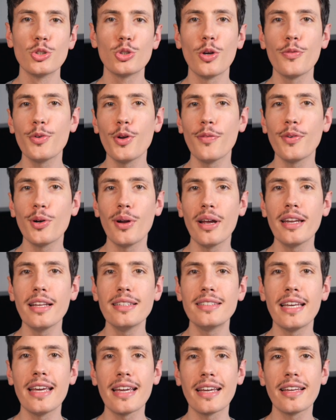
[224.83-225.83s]
So if you've
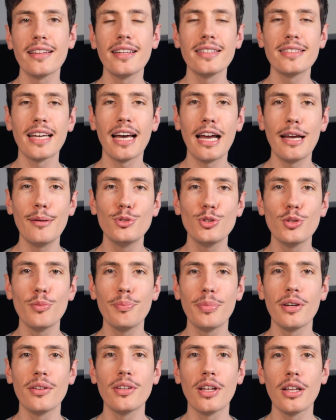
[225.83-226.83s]
already taken the time to
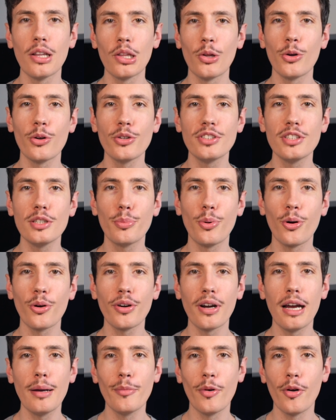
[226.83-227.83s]
build a loyalty
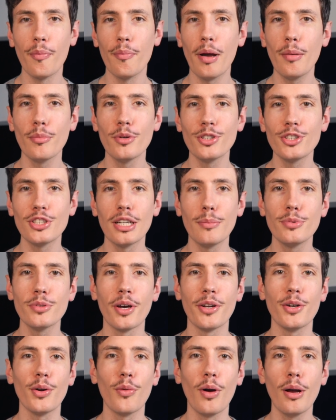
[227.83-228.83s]
program or
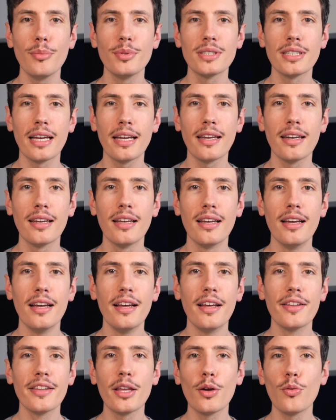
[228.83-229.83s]
memberships on your website,
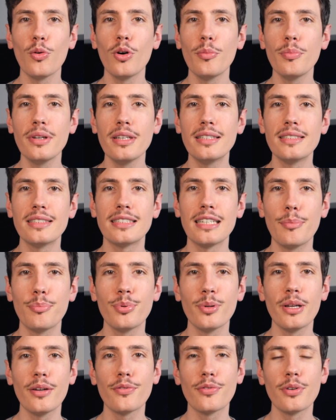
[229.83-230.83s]
they will be
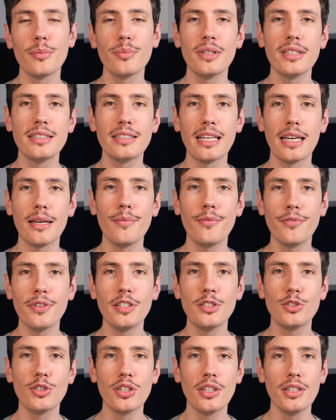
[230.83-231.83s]
separate from the same
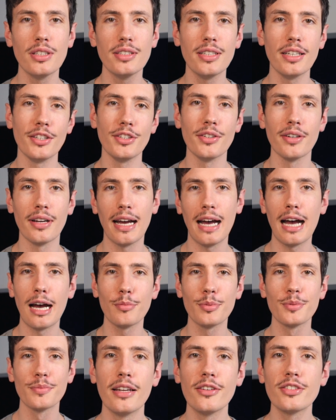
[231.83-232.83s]
features in your
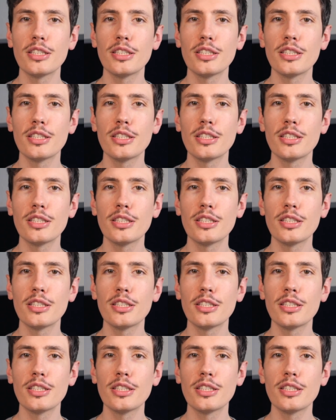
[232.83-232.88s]
app.